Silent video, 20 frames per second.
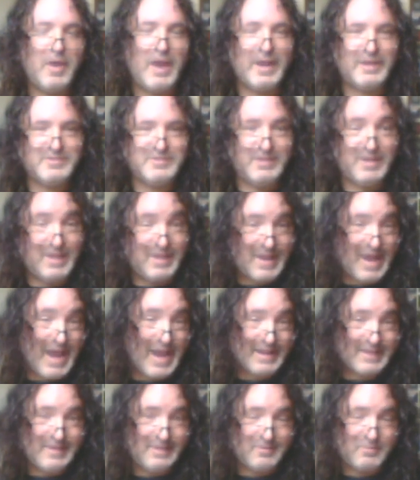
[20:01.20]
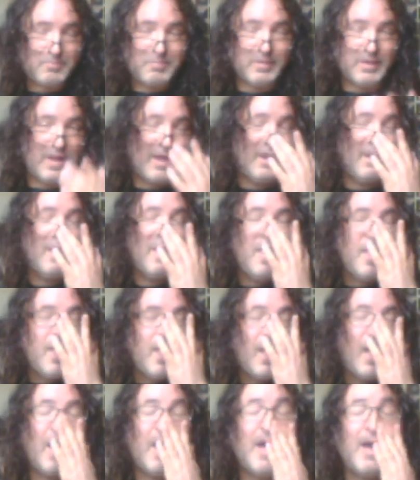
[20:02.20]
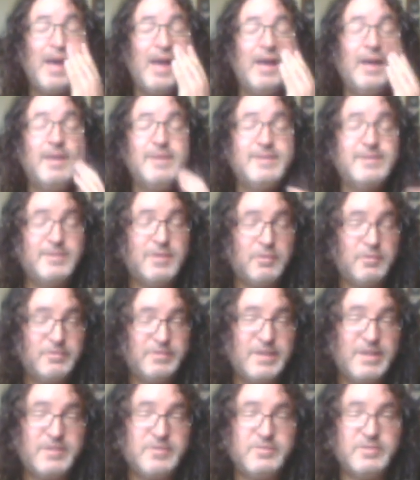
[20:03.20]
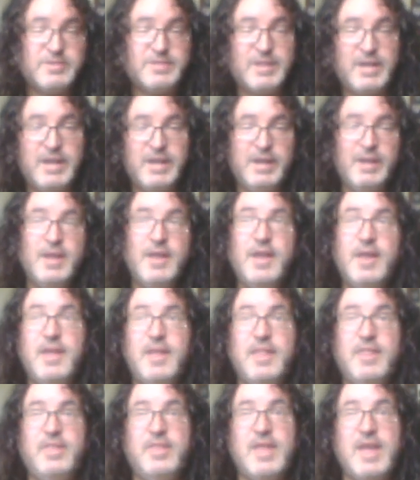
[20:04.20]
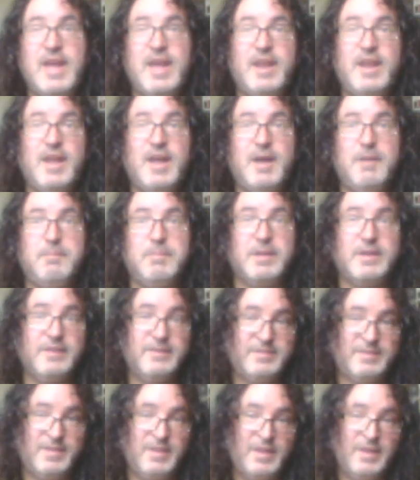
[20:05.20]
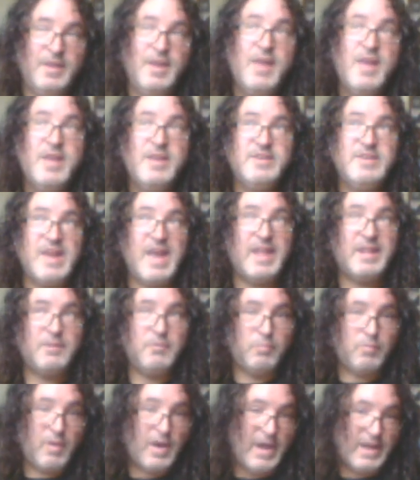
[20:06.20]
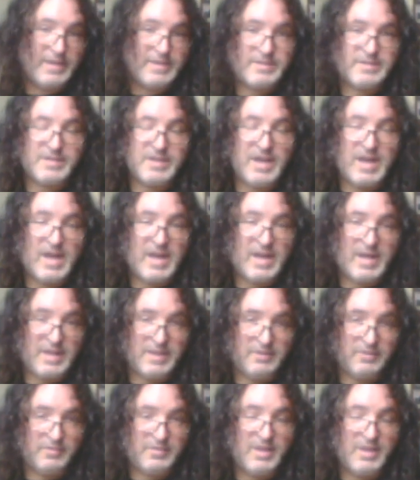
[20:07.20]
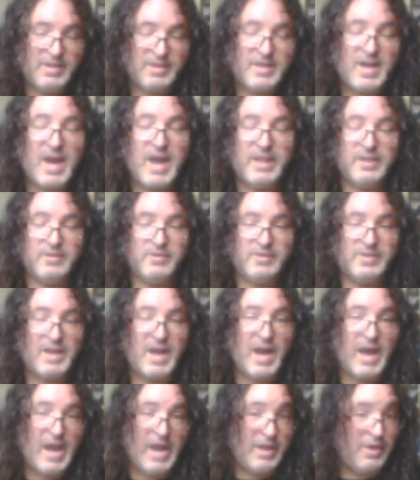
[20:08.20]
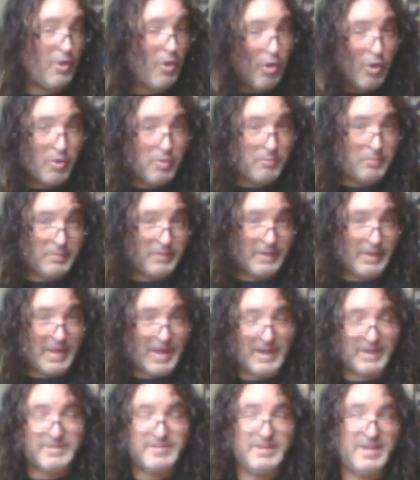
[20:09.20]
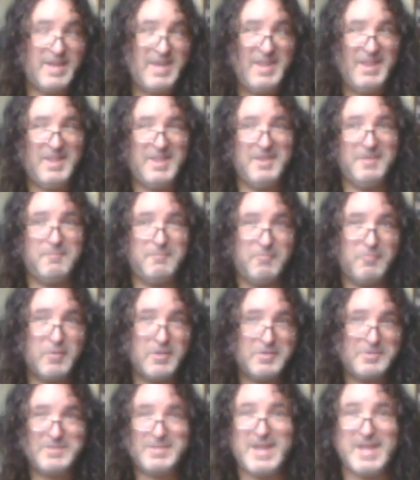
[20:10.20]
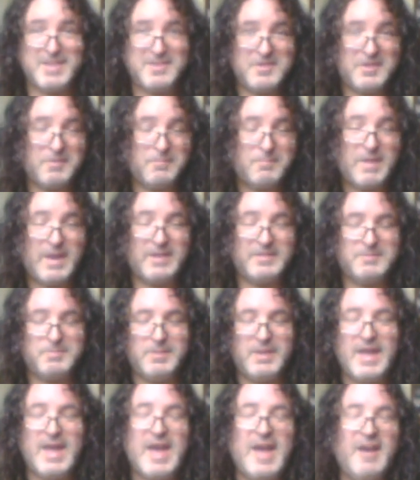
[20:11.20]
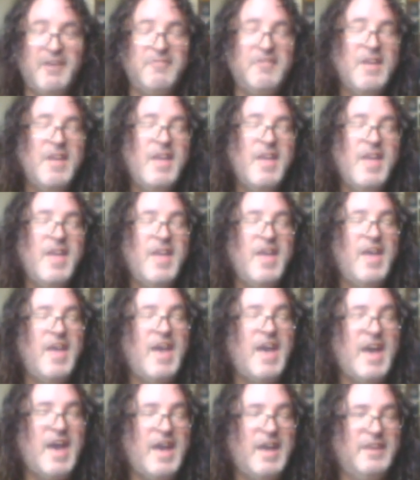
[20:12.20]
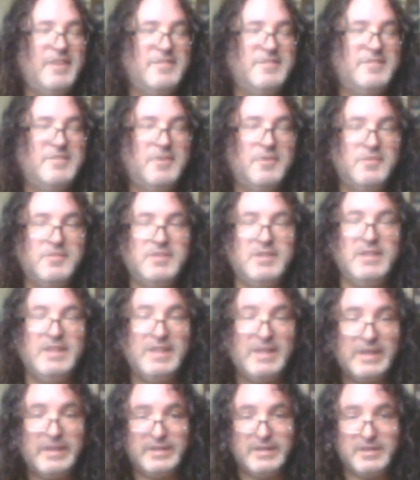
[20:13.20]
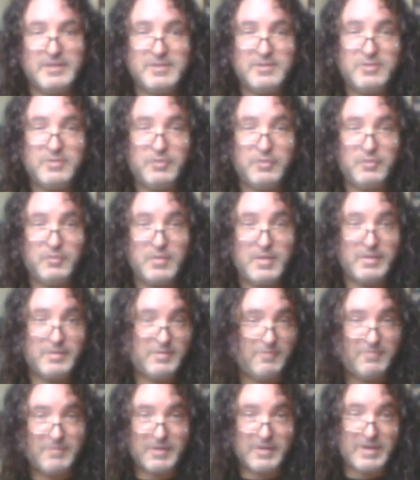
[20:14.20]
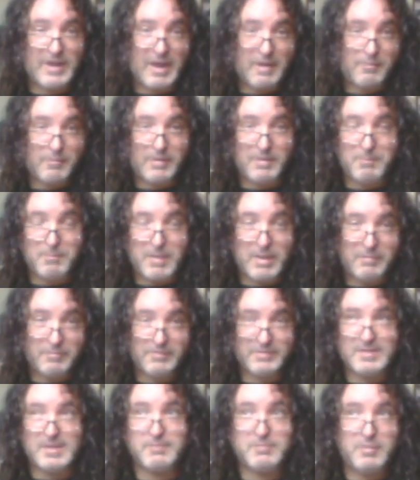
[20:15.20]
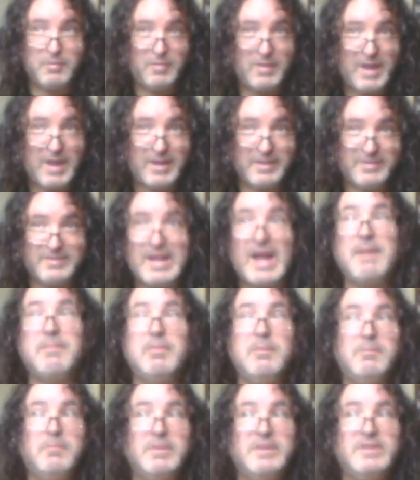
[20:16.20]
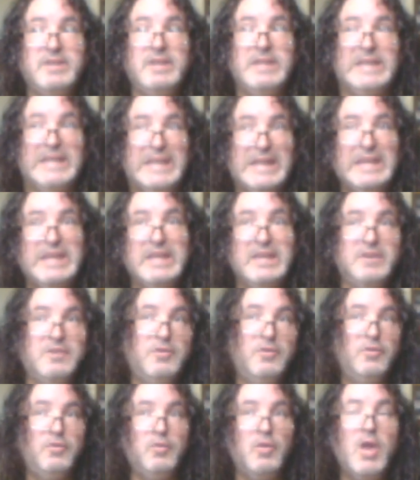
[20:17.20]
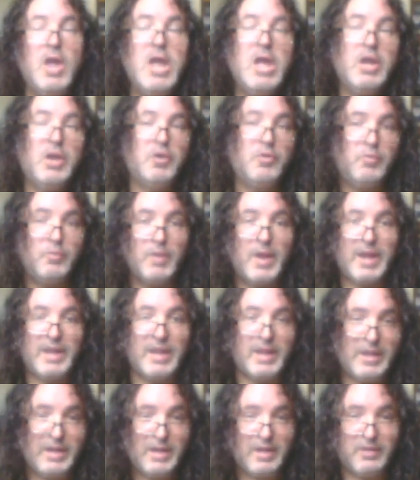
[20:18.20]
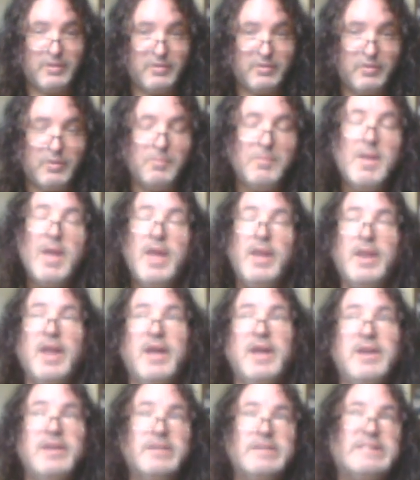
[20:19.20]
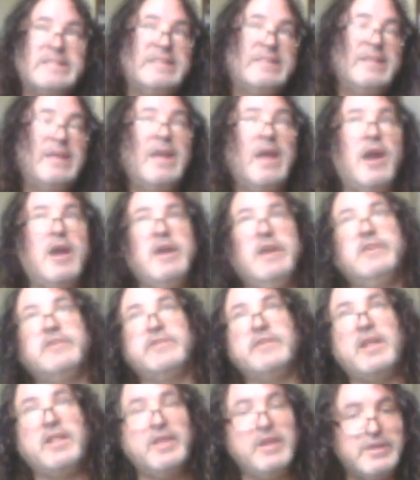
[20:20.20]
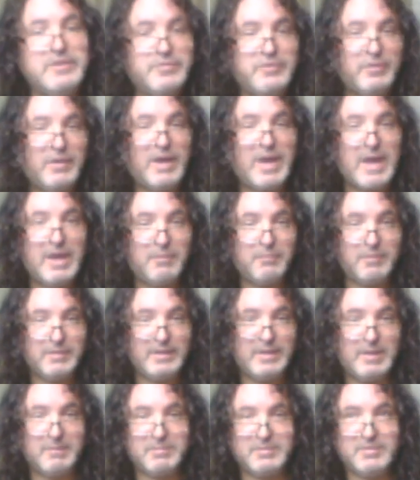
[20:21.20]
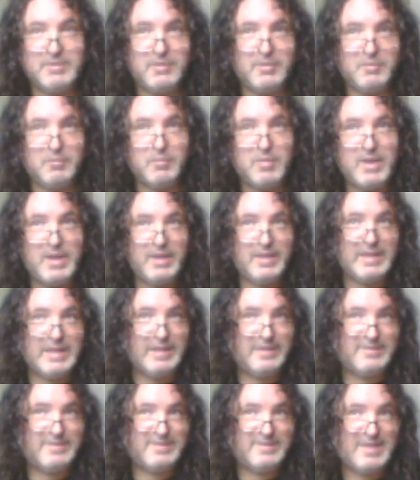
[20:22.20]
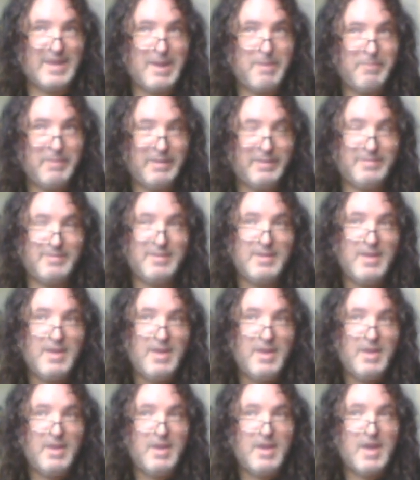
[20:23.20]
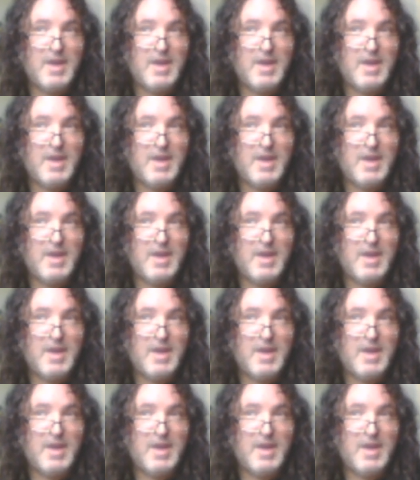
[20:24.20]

order to actually enact this plan. Uh, so it was interesting that uh, because she had to watch uh, Lieutenant Tyler die horribly, actually, the worst death you could possibly have. Uh, so she needed to, and she figured out what Mudd was up to and how to stop him, but she needed to create another loop. Now, here's the thing uh, here's another issue I had with the episode the way that Stamets